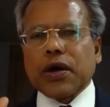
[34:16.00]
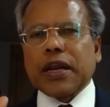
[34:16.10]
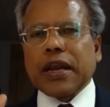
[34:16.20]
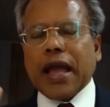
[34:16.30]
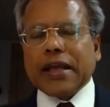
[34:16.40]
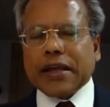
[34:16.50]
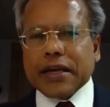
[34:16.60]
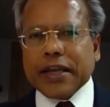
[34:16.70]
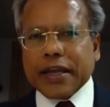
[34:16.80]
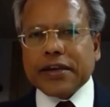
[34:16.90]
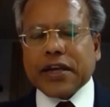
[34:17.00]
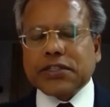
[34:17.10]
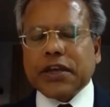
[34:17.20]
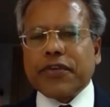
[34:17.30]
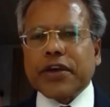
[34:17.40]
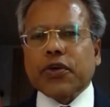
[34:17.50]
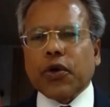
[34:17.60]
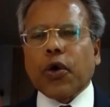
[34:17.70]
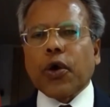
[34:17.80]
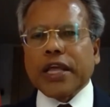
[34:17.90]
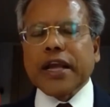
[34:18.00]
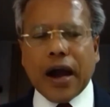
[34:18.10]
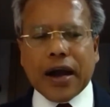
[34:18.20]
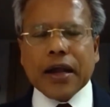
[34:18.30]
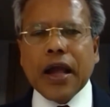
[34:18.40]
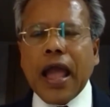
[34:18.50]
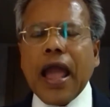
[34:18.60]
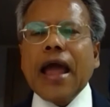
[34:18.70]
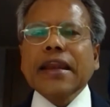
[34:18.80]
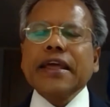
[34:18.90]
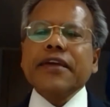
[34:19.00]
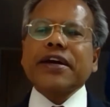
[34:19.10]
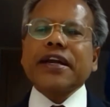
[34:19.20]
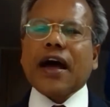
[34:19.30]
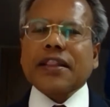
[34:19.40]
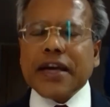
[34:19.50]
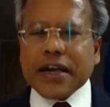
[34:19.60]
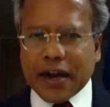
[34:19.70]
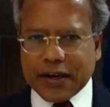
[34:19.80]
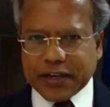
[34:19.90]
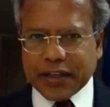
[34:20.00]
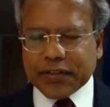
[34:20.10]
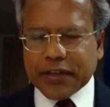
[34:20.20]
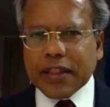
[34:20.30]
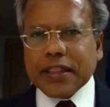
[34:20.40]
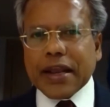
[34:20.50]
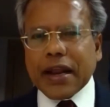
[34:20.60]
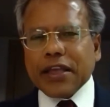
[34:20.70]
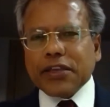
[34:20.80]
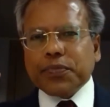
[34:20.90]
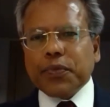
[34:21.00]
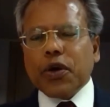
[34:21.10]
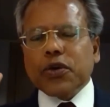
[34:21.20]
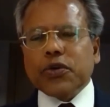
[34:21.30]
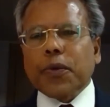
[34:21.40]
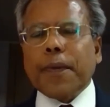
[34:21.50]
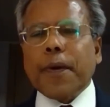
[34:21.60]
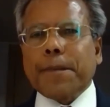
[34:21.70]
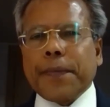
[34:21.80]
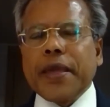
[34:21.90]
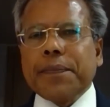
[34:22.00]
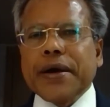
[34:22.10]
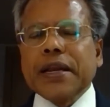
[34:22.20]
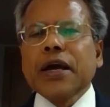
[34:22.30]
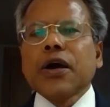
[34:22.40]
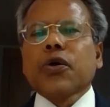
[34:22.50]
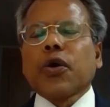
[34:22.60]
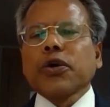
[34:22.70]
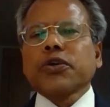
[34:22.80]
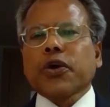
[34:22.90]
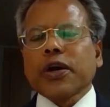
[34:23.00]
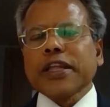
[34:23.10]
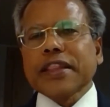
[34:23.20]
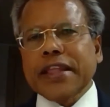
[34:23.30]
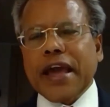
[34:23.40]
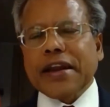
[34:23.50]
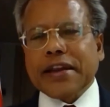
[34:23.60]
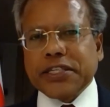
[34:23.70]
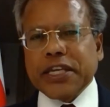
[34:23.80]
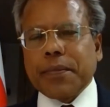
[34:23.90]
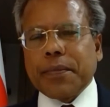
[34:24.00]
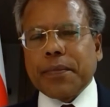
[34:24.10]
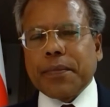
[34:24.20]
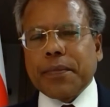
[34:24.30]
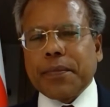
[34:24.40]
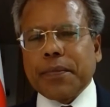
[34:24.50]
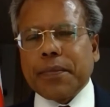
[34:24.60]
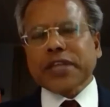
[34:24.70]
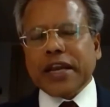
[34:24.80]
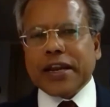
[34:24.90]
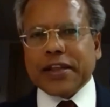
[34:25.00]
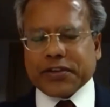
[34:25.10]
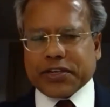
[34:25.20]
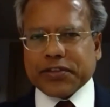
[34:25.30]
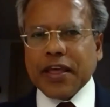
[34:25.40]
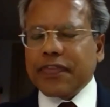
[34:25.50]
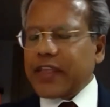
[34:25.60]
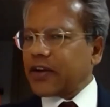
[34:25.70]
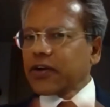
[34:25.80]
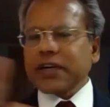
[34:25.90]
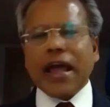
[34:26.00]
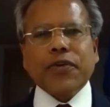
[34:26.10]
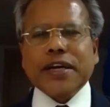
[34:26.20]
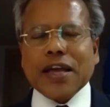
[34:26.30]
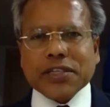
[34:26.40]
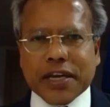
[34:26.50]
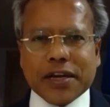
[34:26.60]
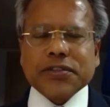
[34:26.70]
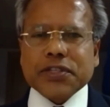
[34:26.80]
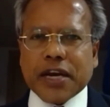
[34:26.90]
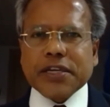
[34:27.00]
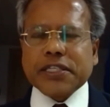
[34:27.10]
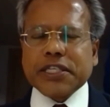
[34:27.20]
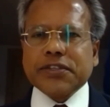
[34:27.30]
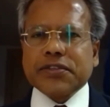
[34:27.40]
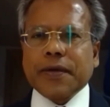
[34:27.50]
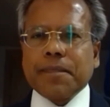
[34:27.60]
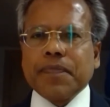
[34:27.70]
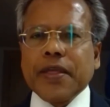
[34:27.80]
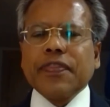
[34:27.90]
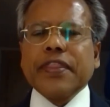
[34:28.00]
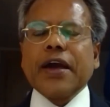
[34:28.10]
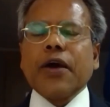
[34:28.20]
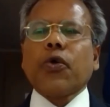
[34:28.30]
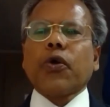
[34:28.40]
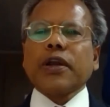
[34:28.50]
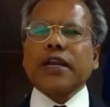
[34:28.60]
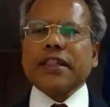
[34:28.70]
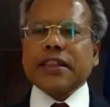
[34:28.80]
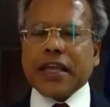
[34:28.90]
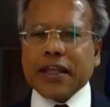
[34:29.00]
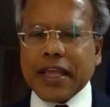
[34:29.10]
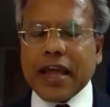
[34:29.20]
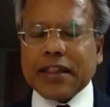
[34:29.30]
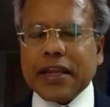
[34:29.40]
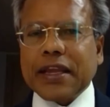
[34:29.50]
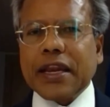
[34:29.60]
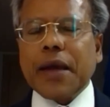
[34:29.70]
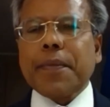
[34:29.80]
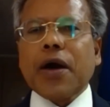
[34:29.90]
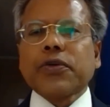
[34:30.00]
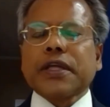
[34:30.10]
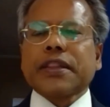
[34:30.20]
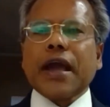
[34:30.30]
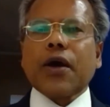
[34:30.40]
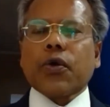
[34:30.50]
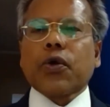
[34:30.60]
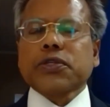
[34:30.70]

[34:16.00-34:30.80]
like uh, in Russia, we call oligarch, and even other countries, there are a small group of people controlling their regime for personal interest. They don't have a national strategies. They only think they are thinking about their